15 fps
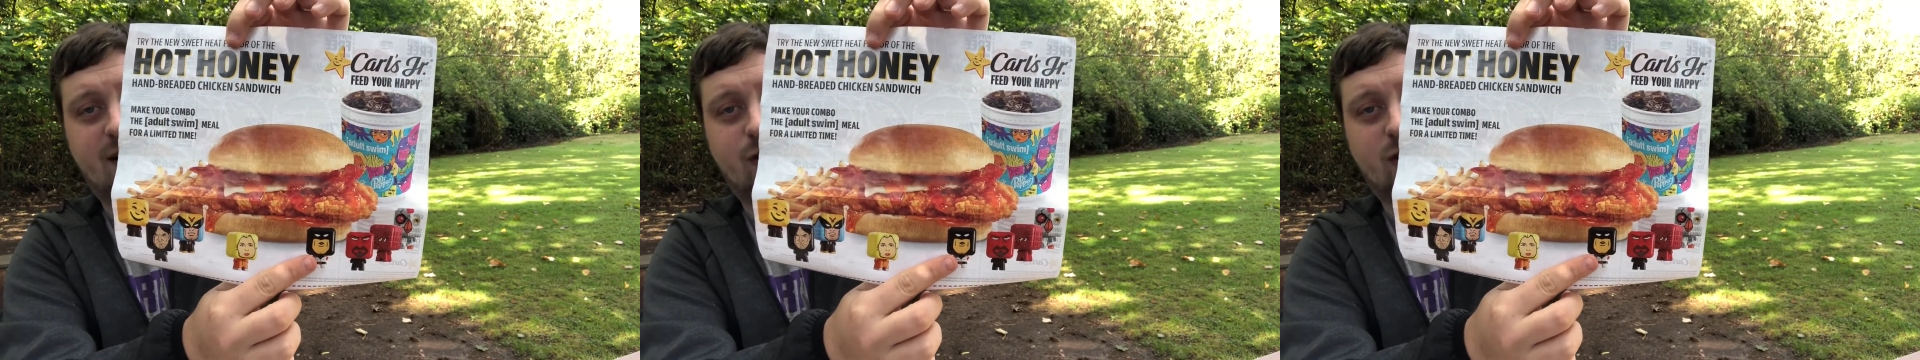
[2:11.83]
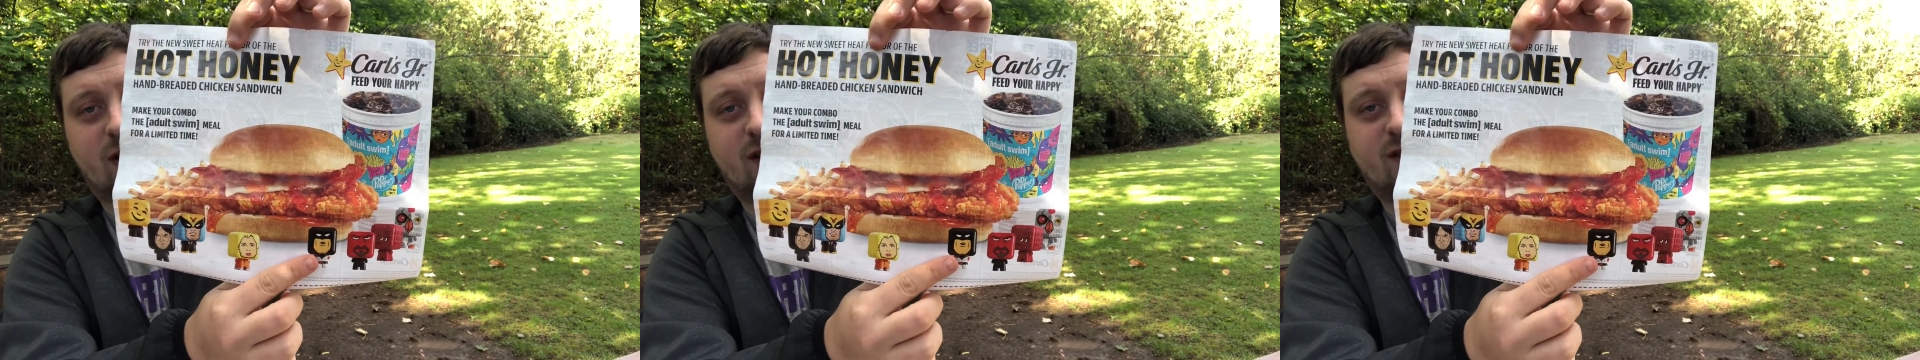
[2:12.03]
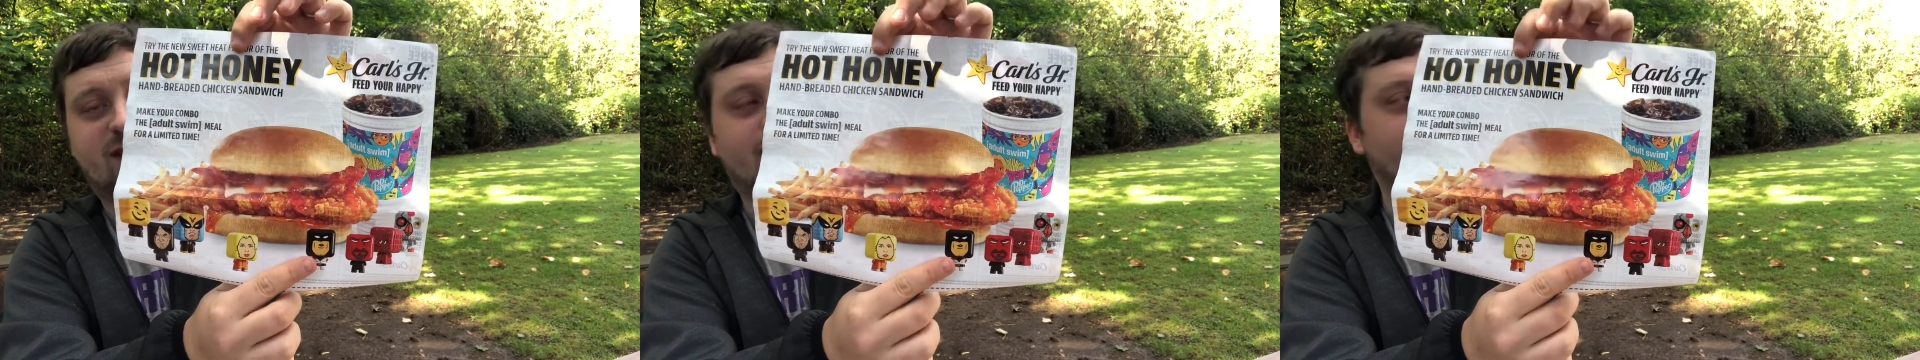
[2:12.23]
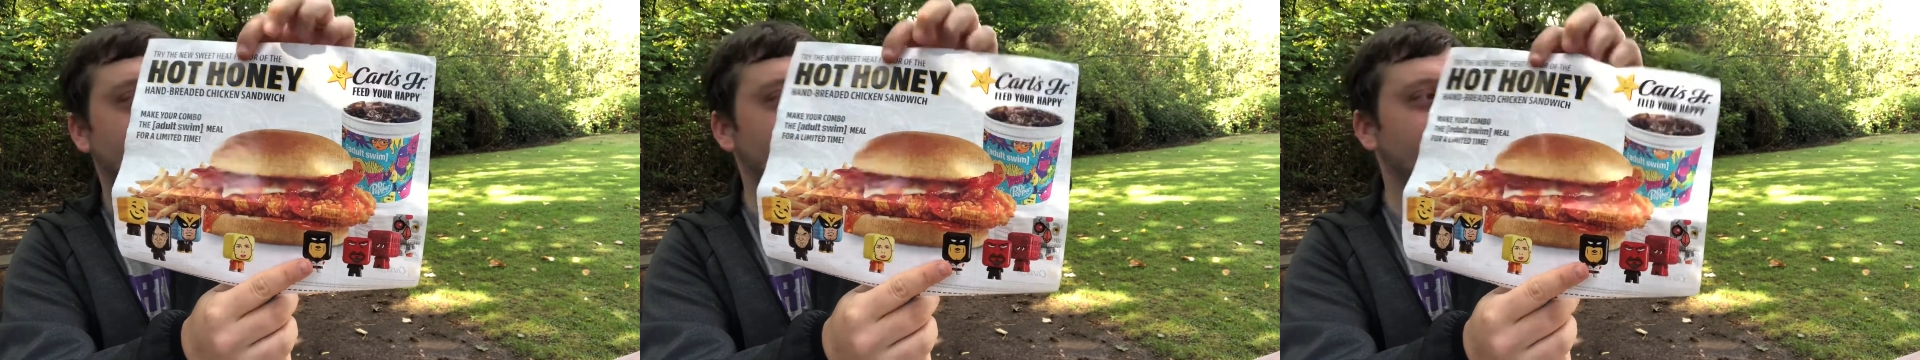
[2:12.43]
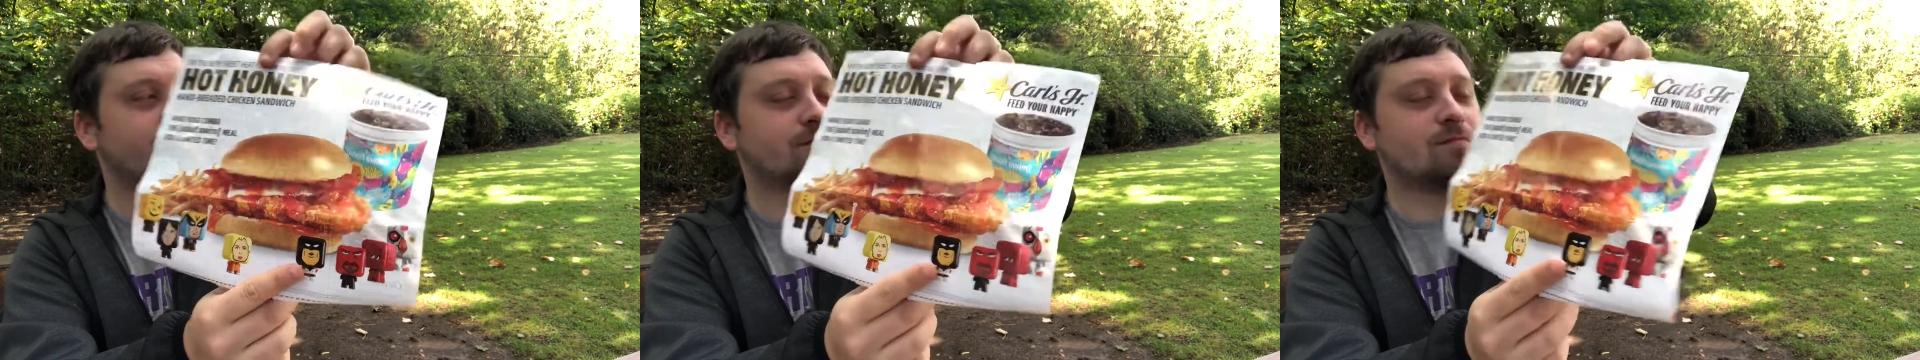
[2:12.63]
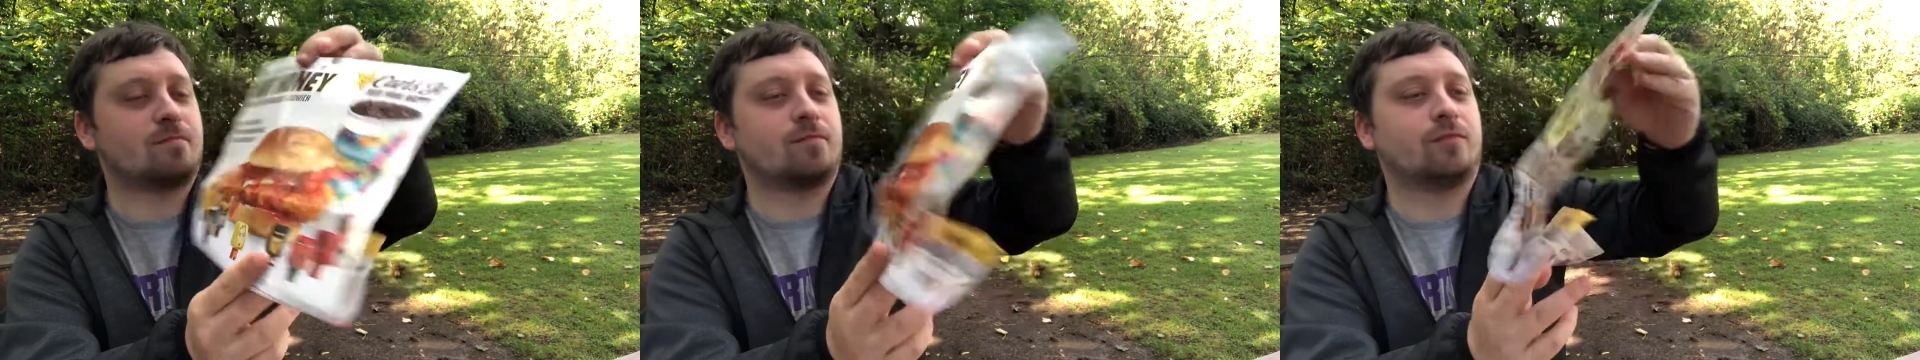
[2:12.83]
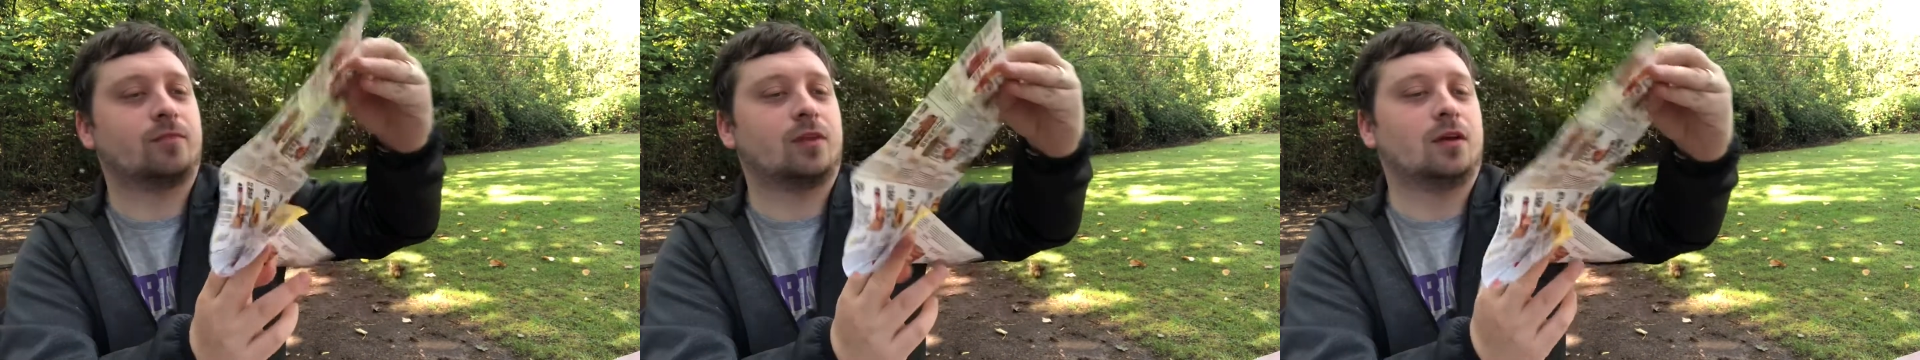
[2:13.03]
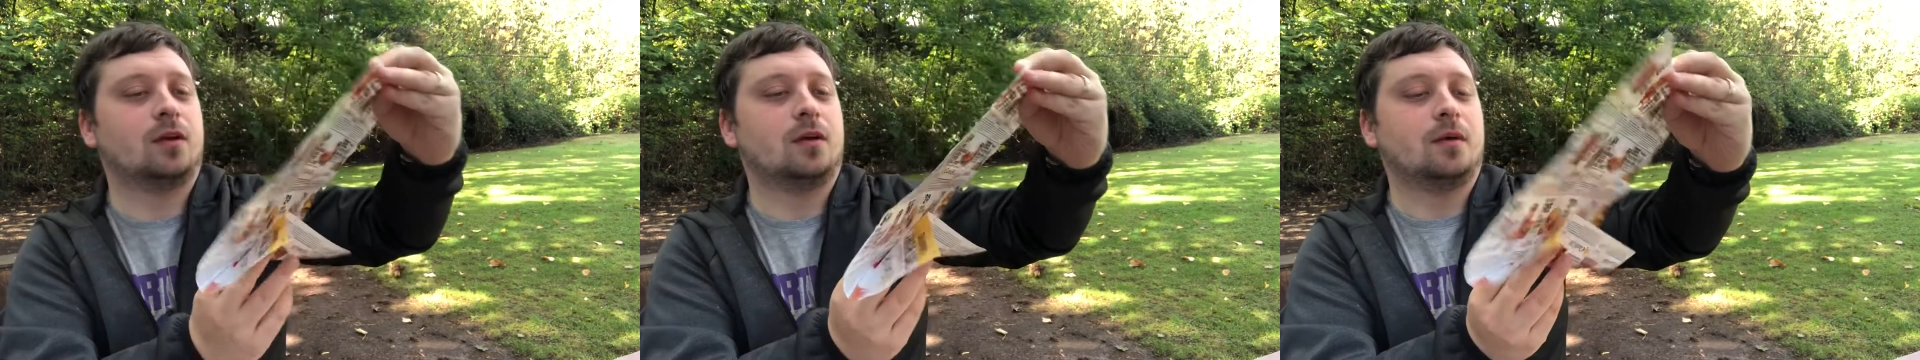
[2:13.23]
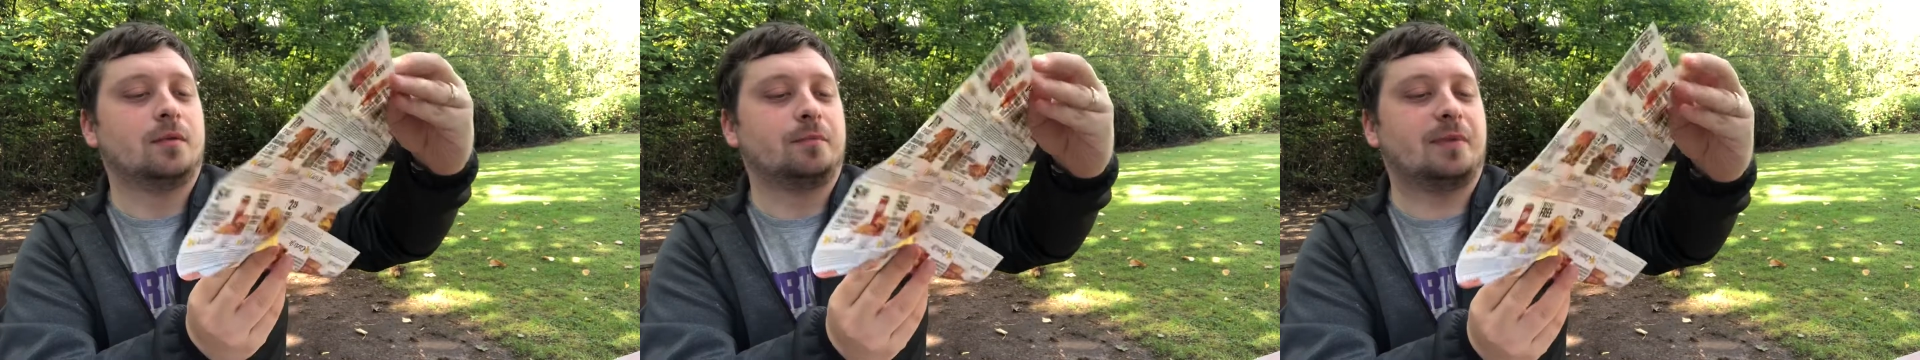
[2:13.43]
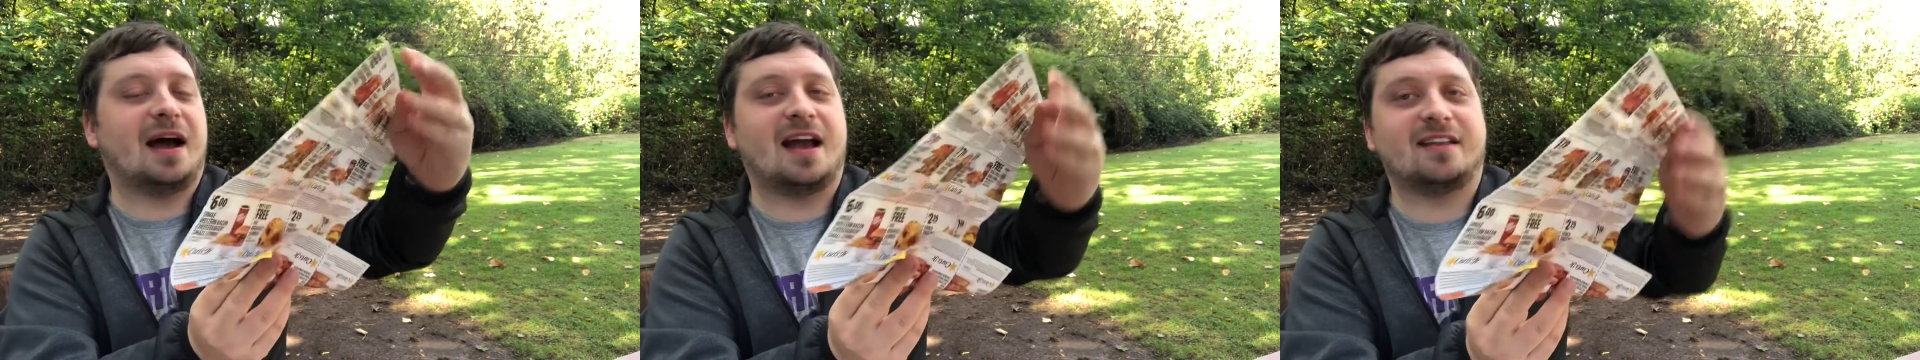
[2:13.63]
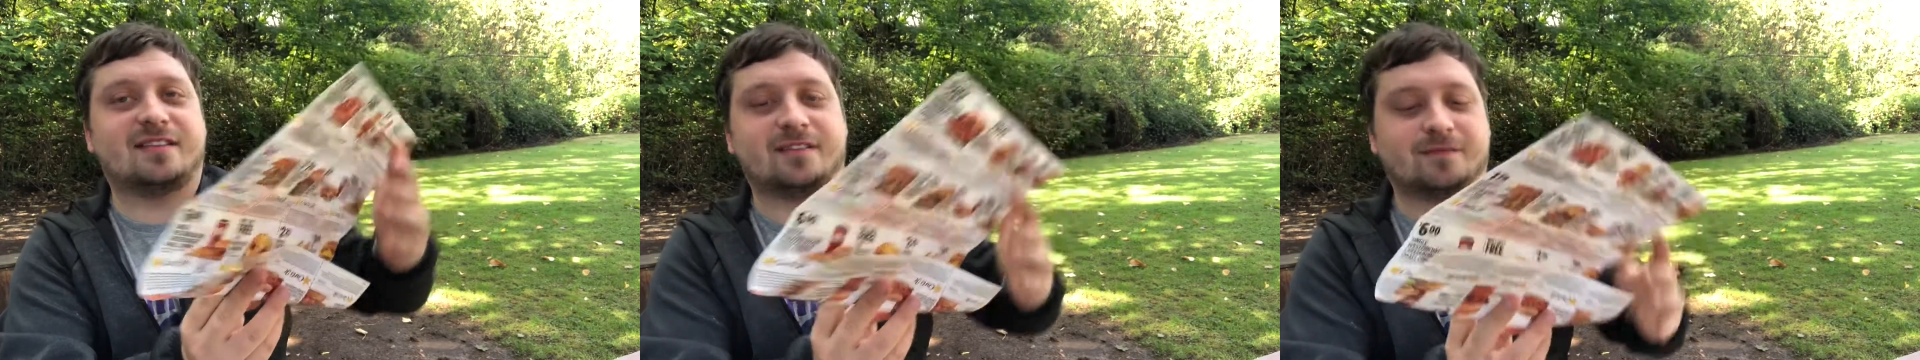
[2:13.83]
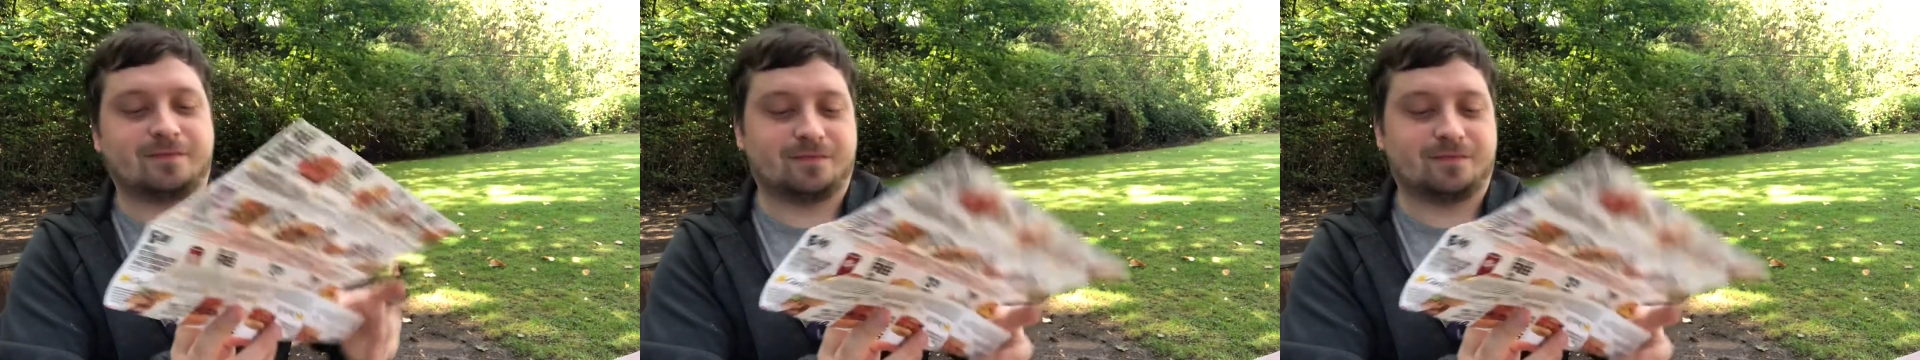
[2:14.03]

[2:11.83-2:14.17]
Chicken Sandwich. But